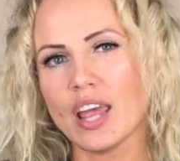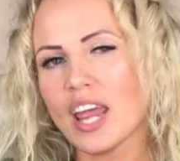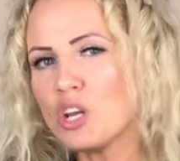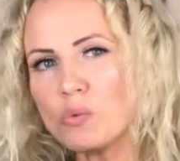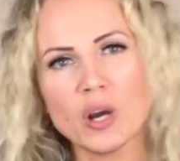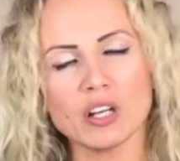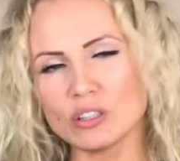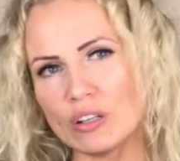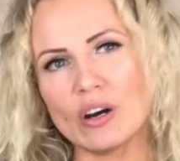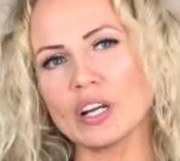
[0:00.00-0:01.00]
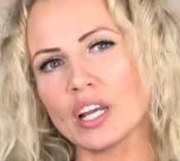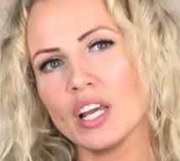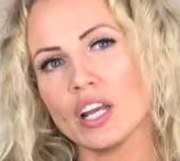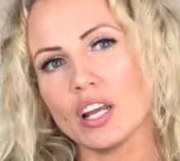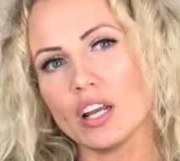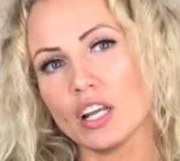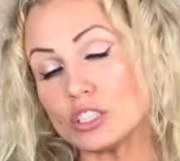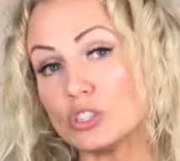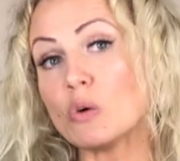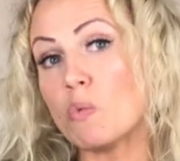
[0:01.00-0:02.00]
Anywhere along
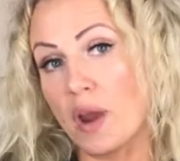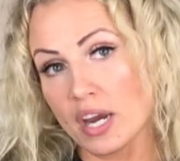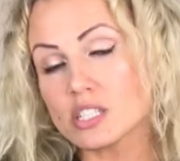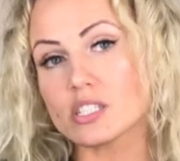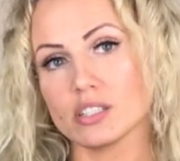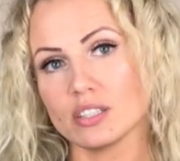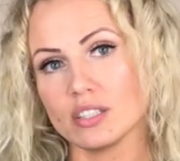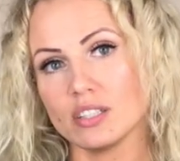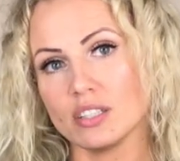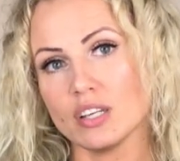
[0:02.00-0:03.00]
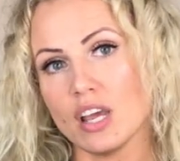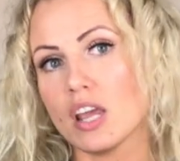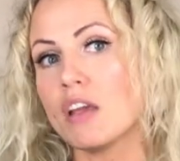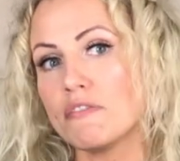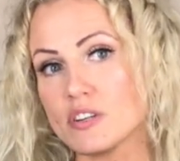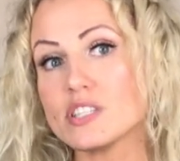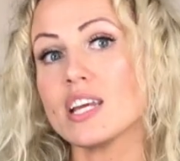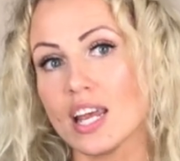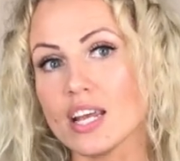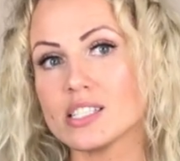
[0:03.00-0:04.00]
is your weight. If it
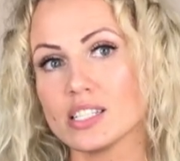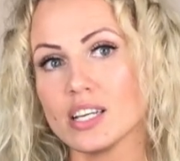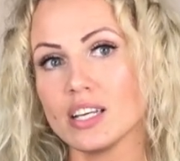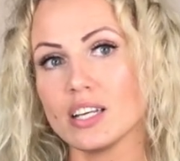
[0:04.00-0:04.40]
is,